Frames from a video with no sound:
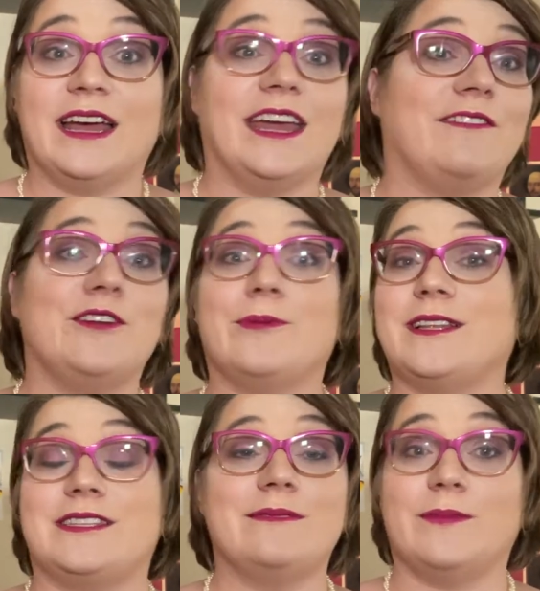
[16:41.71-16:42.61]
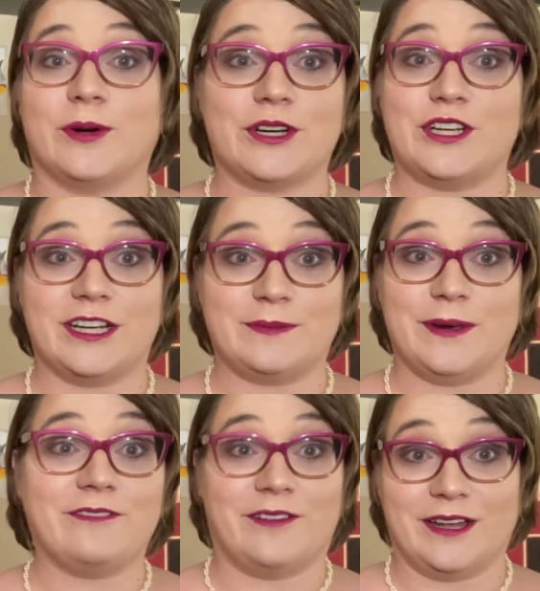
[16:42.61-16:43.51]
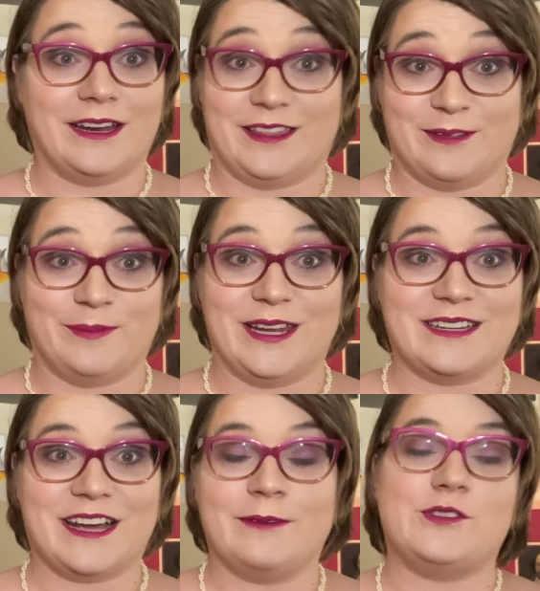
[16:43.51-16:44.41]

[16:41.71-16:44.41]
If you want some more Shakespeare fun in the meantime,